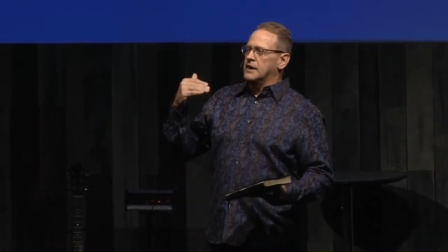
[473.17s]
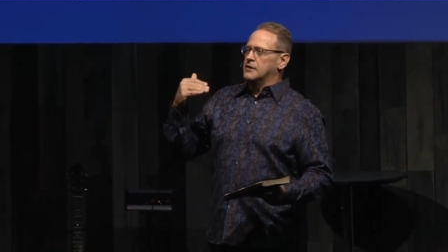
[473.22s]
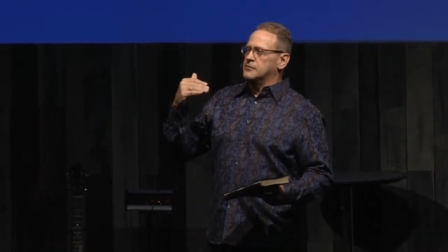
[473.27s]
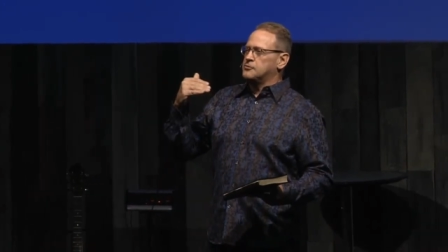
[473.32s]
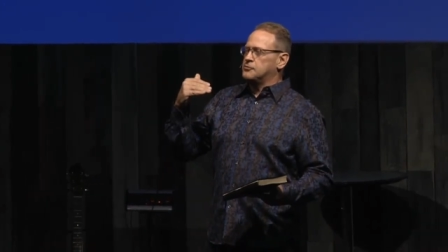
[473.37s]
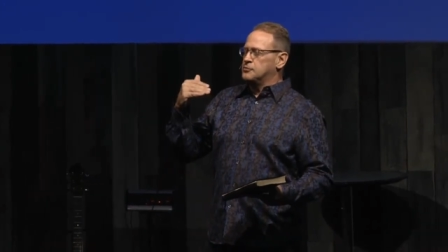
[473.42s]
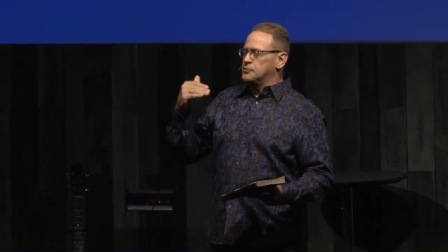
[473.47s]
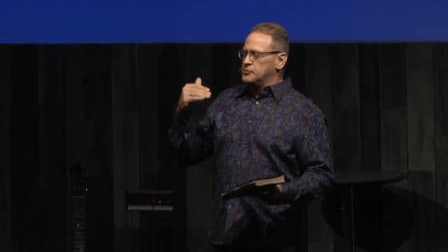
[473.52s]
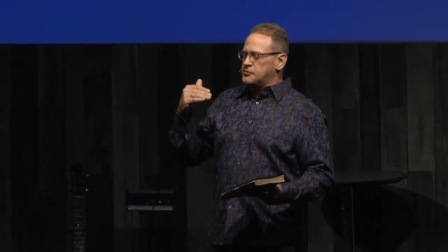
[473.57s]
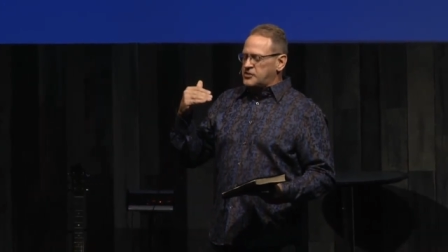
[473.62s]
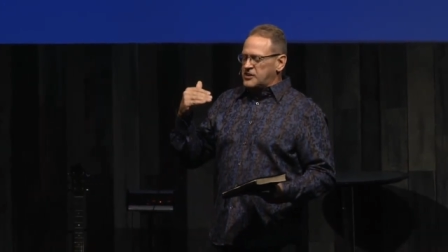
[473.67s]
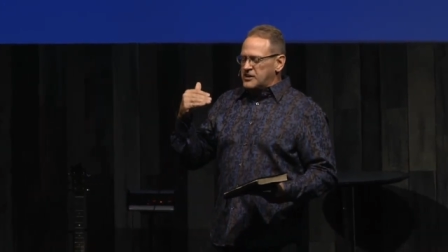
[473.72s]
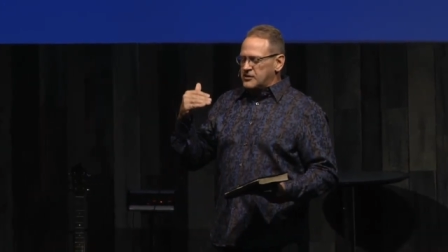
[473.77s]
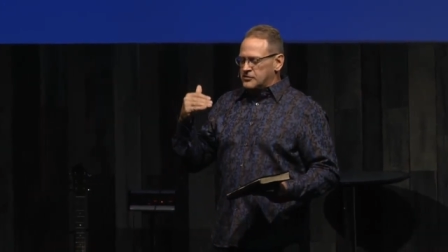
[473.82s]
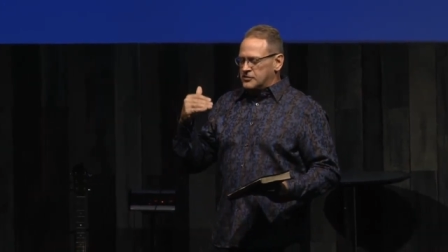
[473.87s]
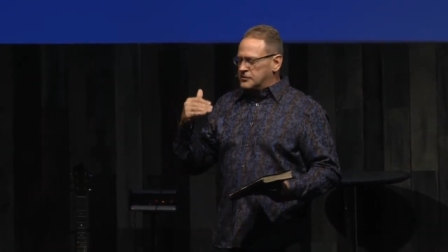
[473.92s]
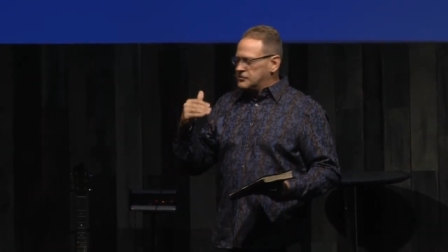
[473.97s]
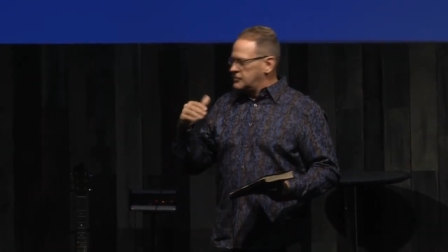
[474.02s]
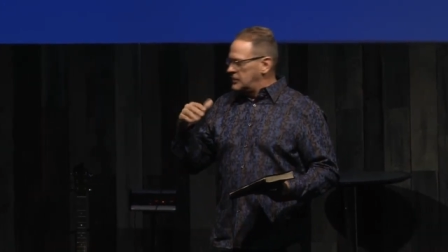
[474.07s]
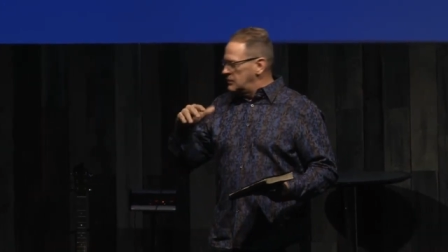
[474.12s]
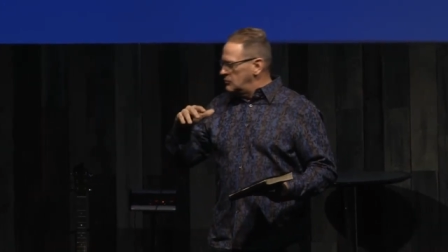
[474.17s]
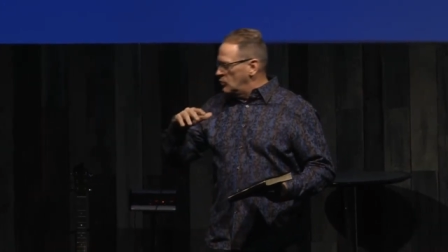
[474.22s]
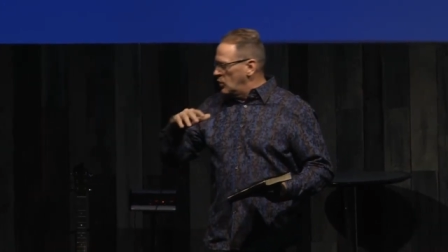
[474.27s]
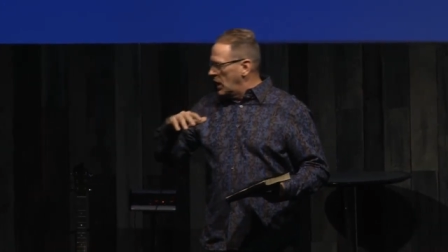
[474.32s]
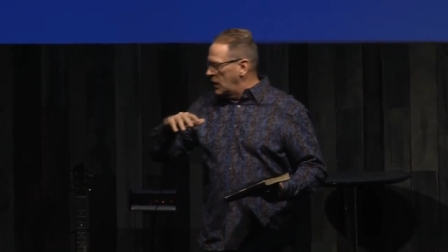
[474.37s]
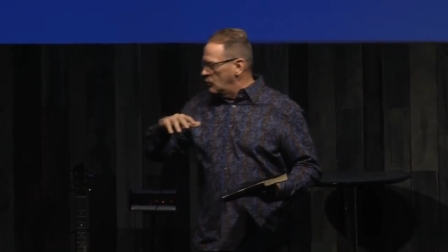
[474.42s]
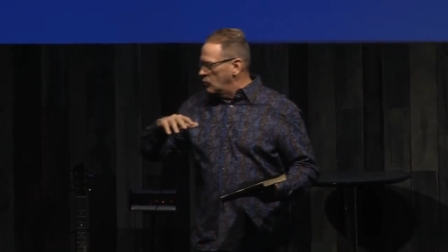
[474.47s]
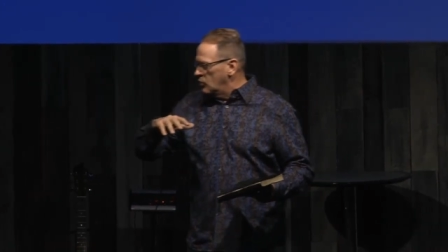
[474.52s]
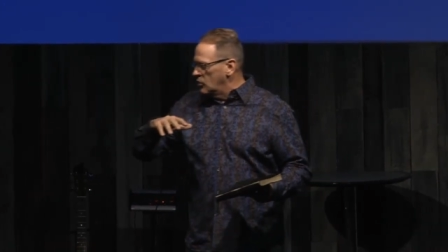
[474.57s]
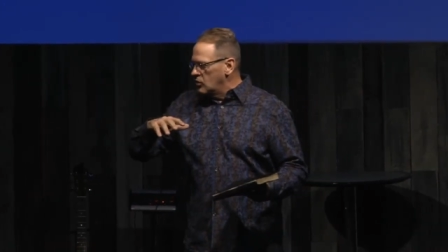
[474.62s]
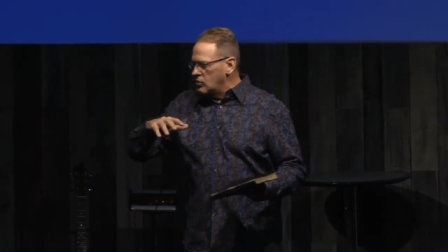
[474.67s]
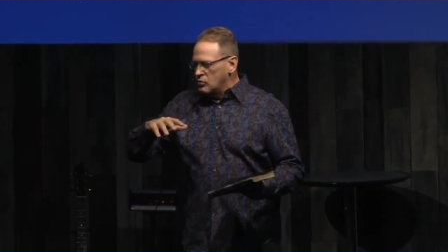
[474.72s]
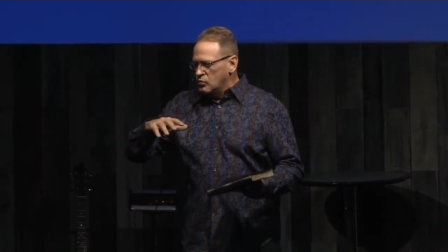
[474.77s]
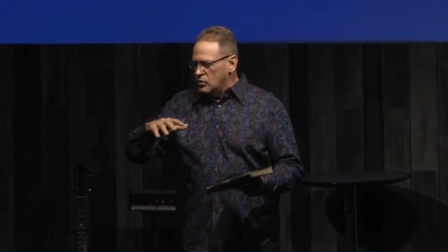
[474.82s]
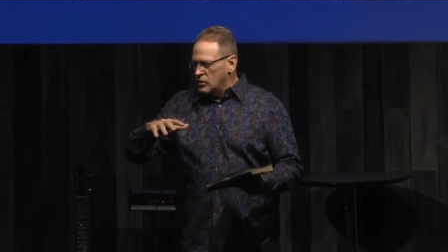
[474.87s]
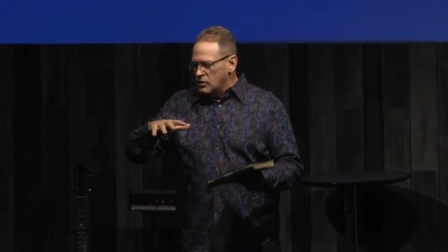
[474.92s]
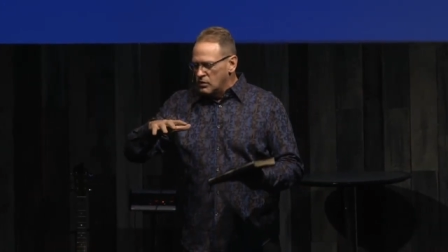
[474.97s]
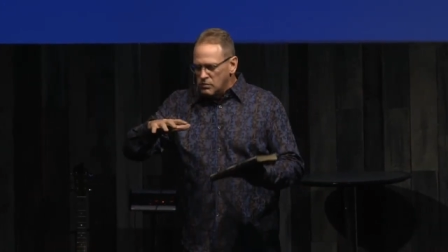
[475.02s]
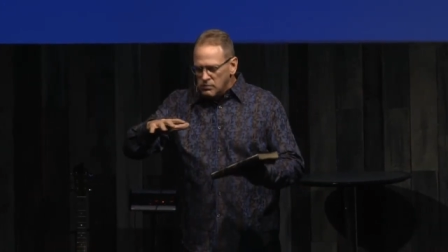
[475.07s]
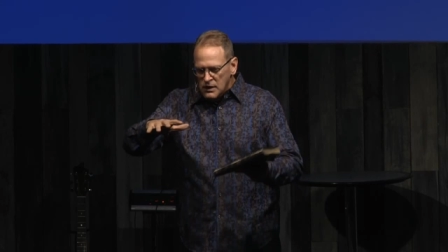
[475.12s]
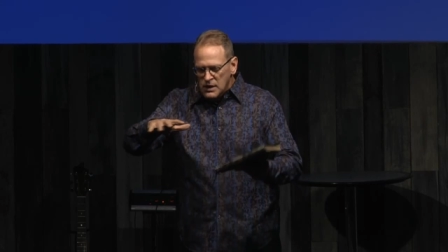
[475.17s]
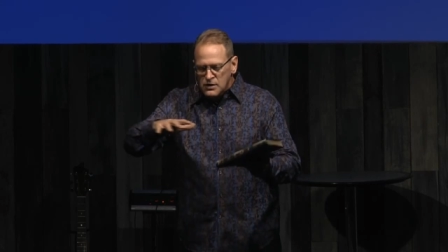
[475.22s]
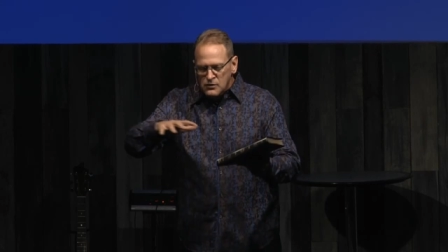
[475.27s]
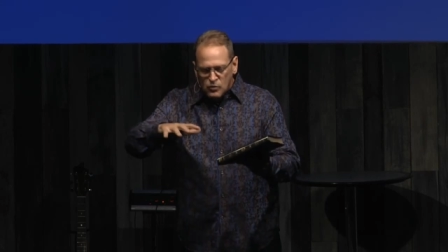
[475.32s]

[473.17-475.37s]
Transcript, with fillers: us through jesus and and we're we're